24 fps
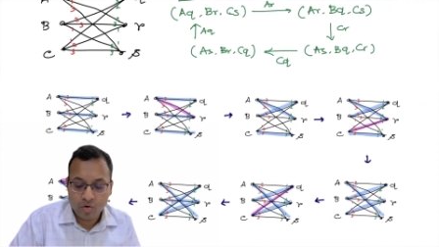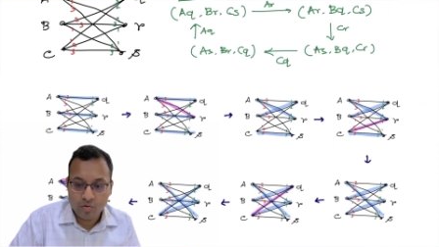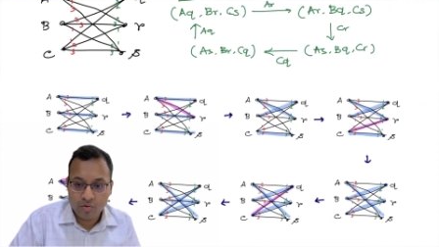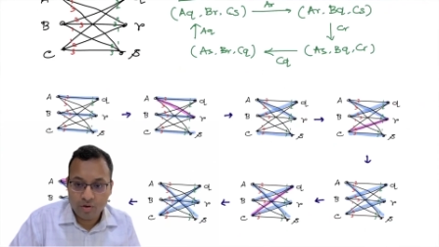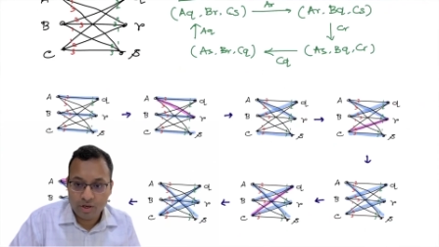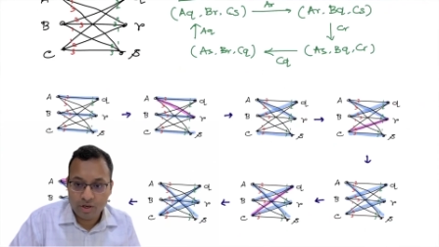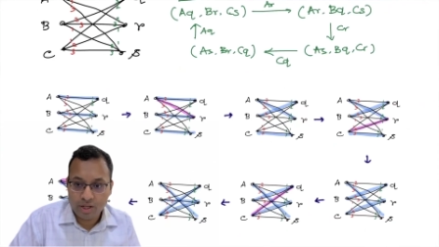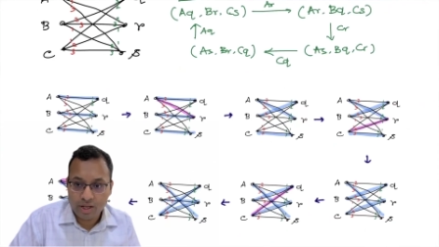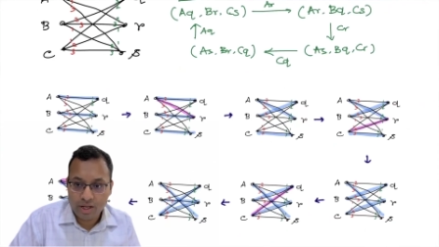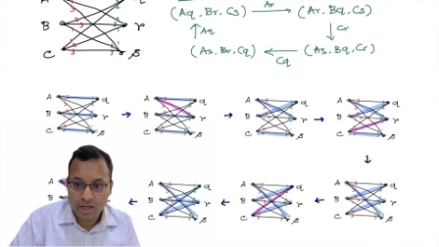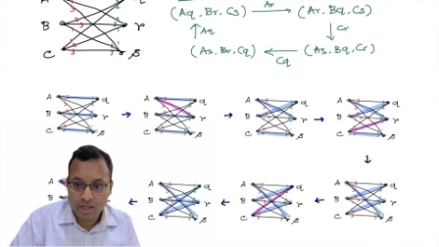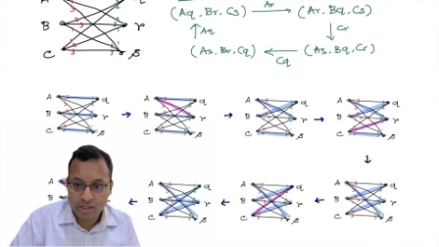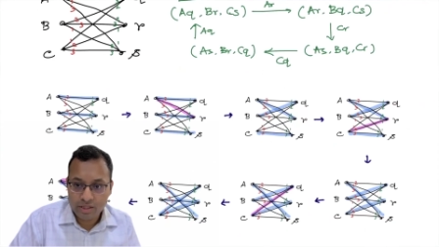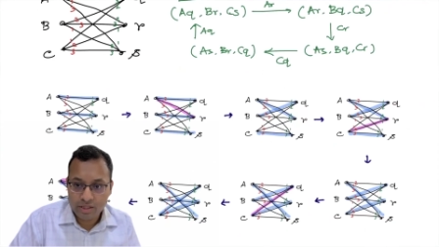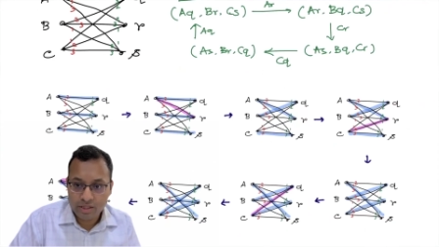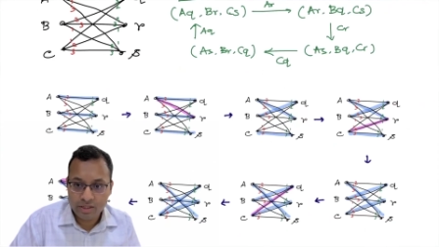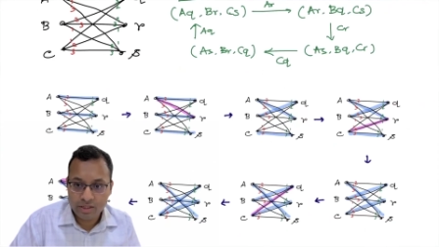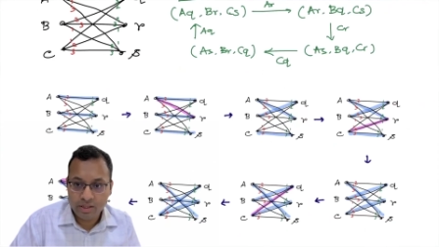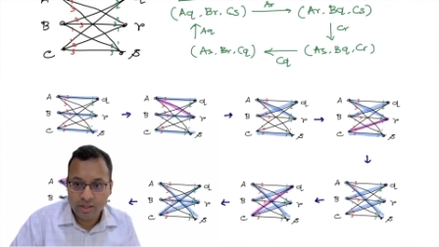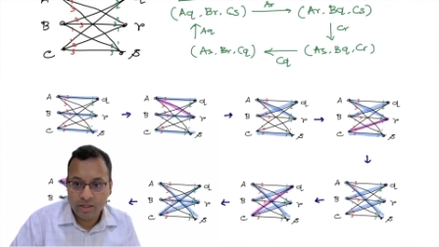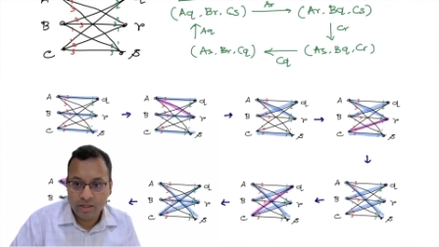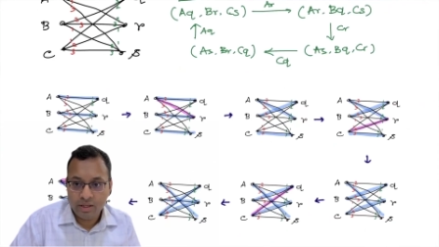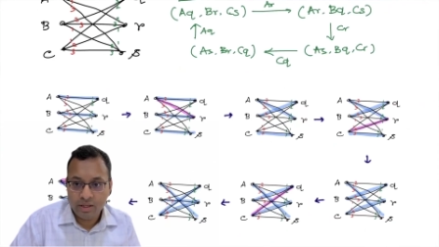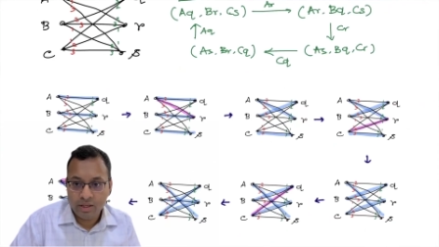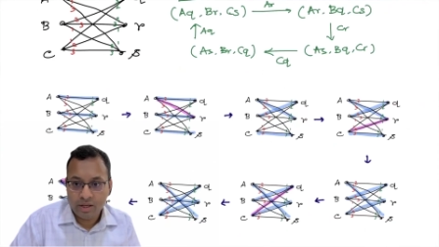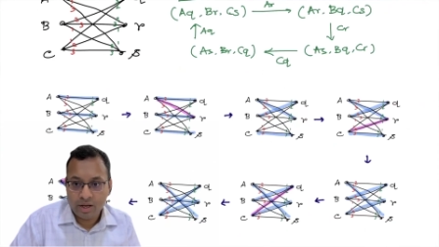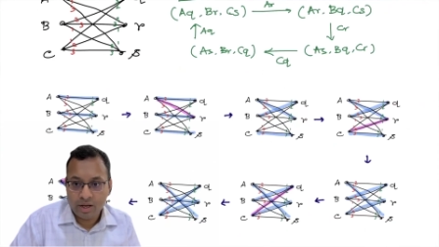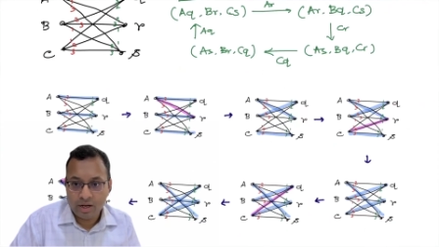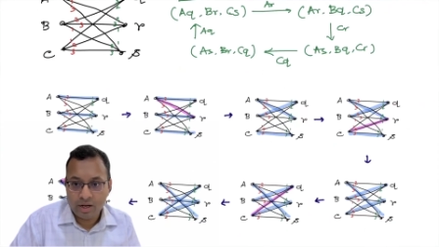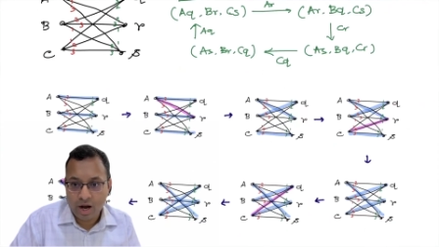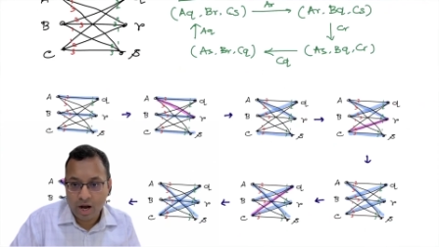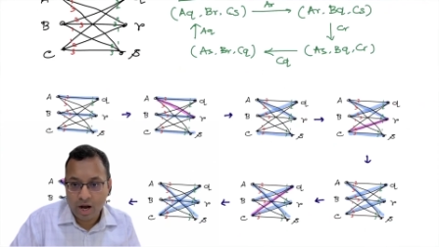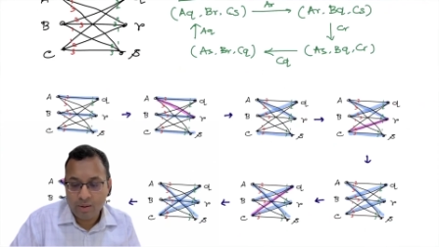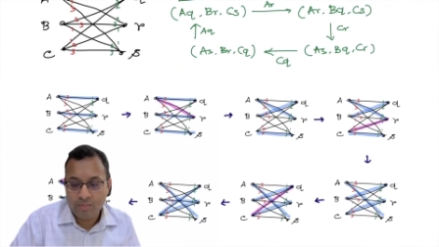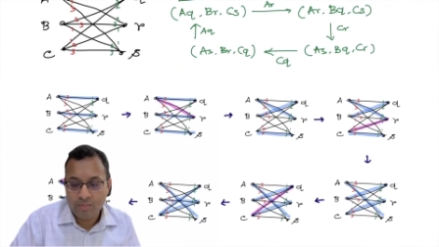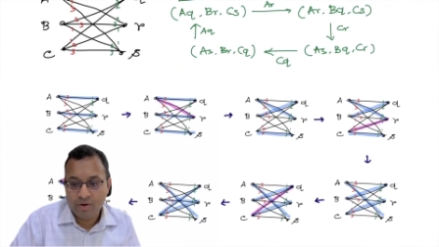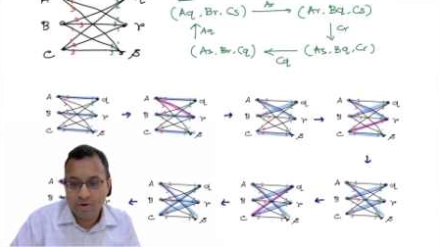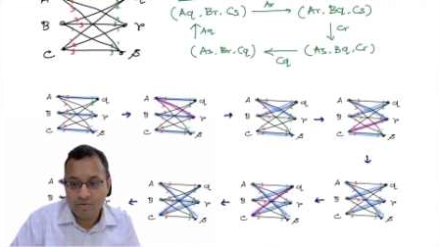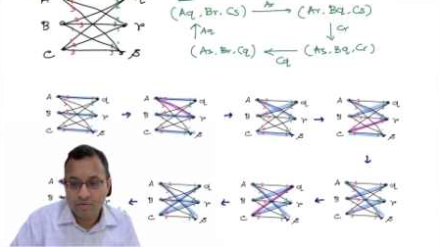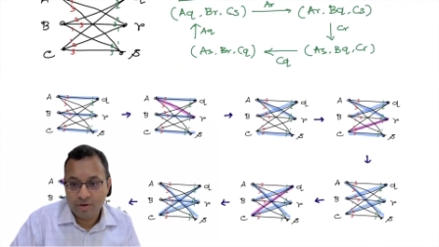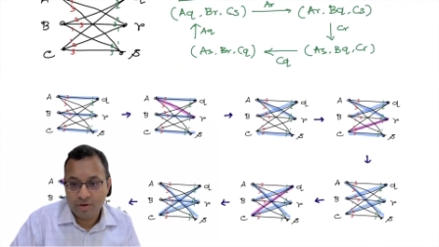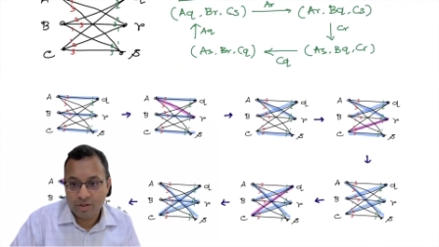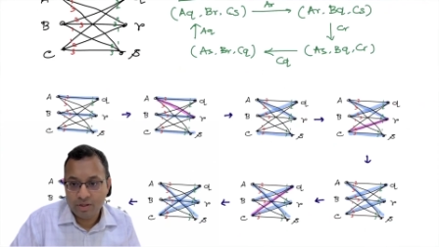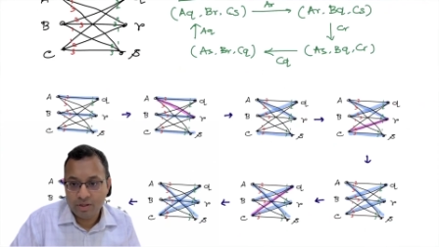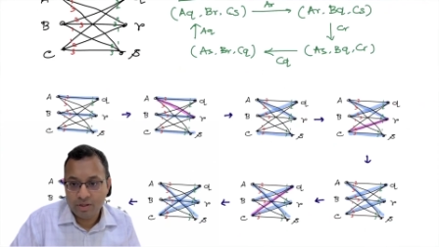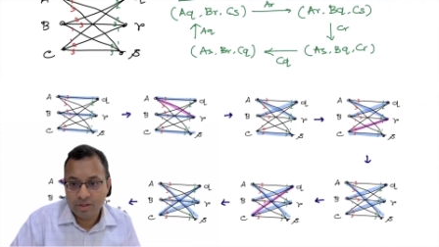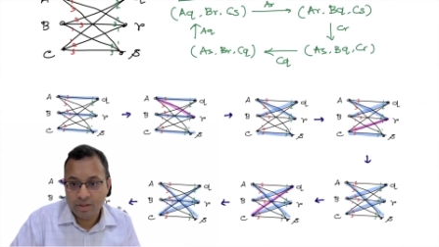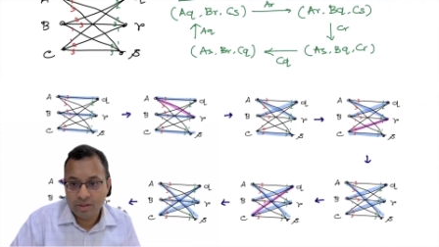over S and R
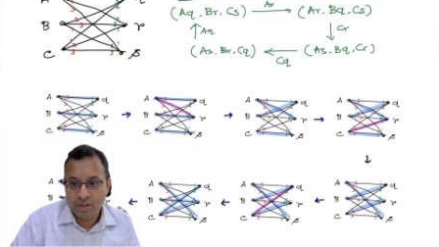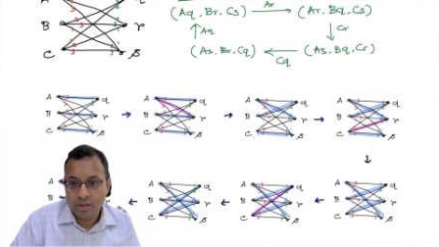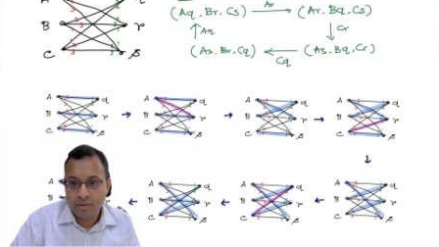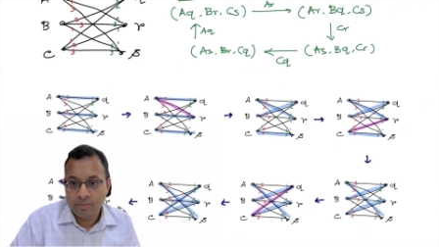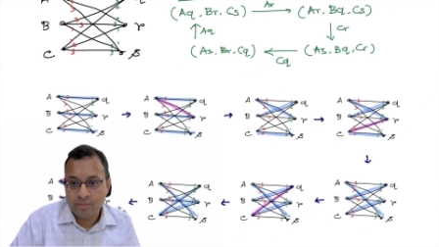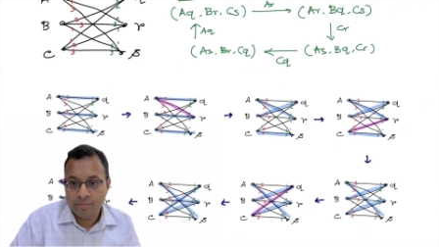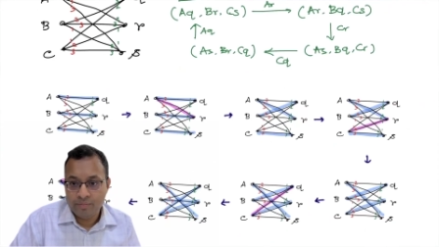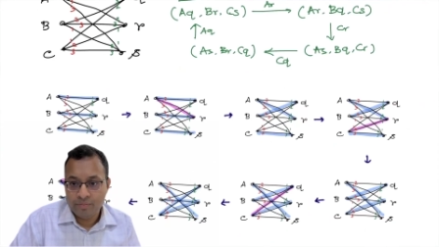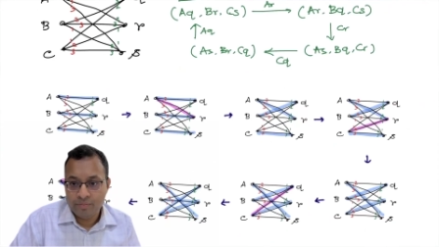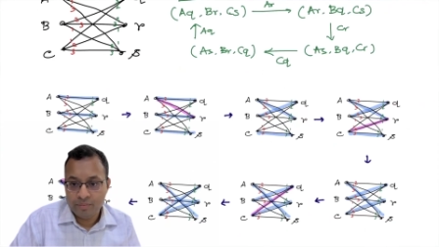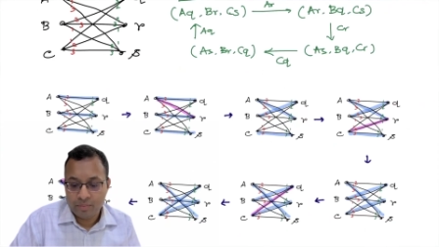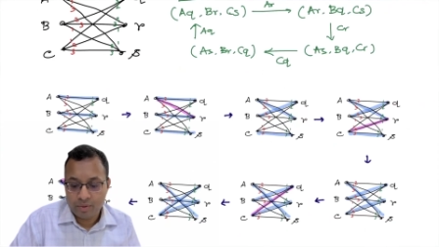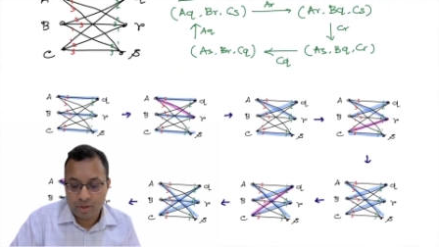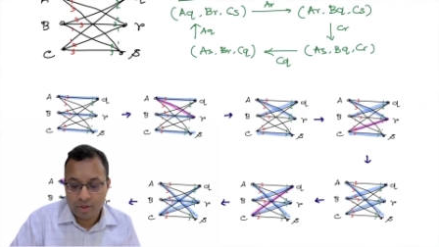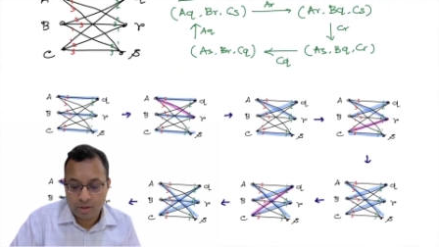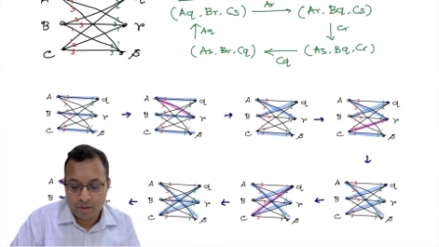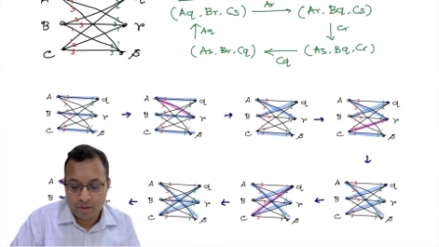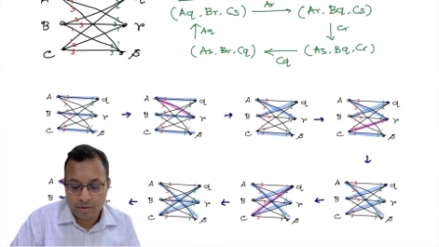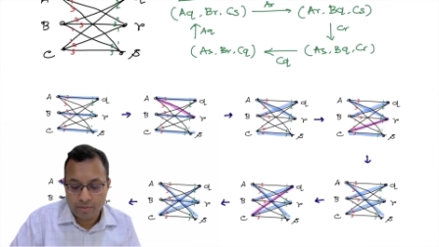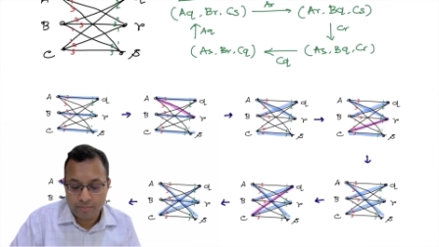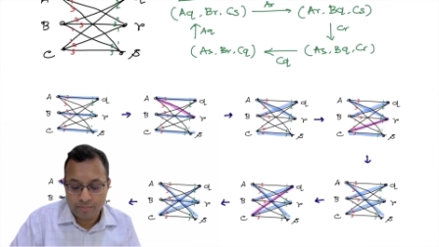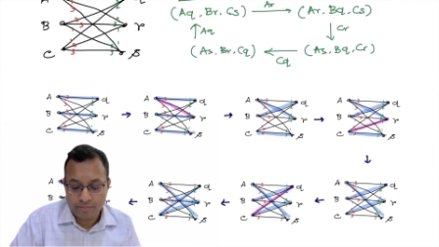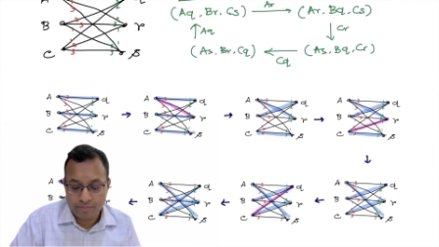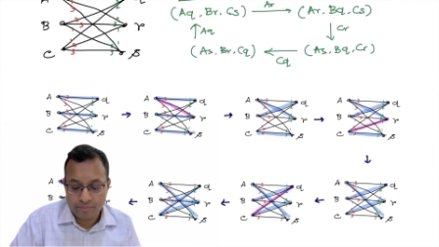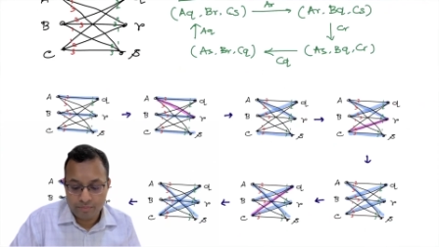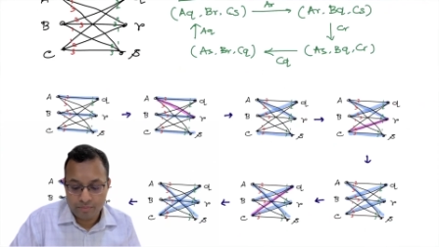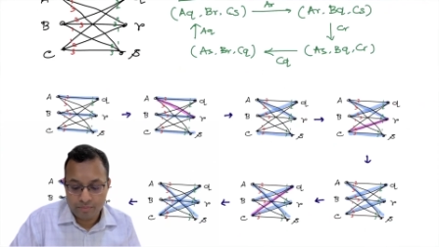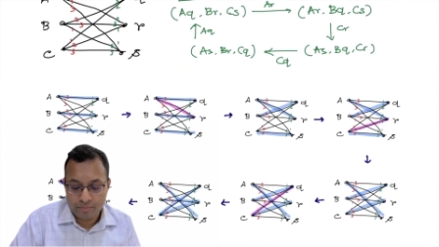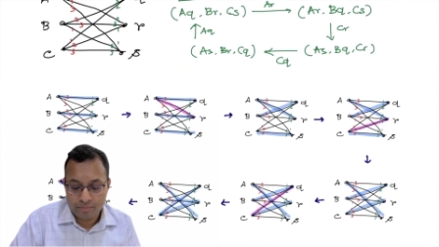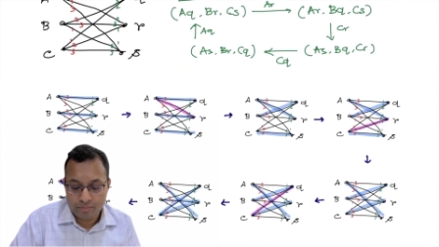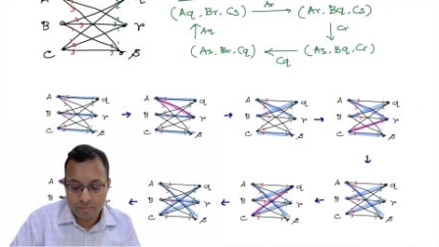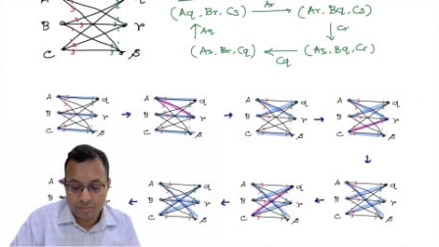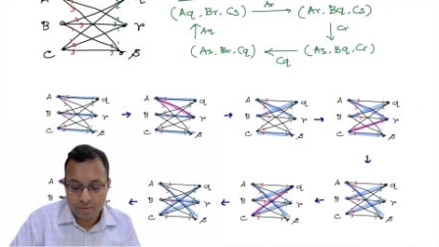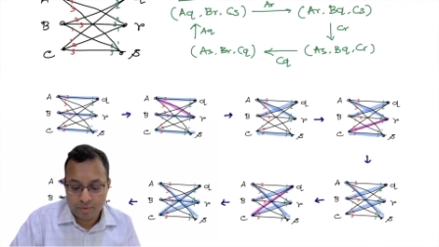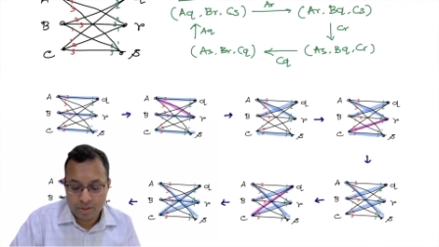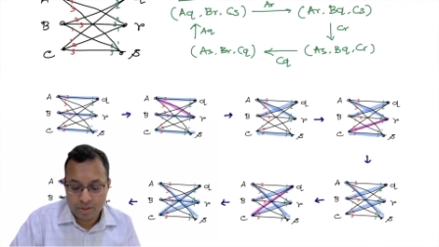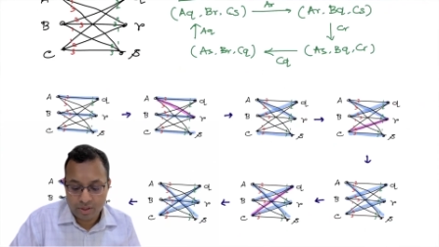prefers um,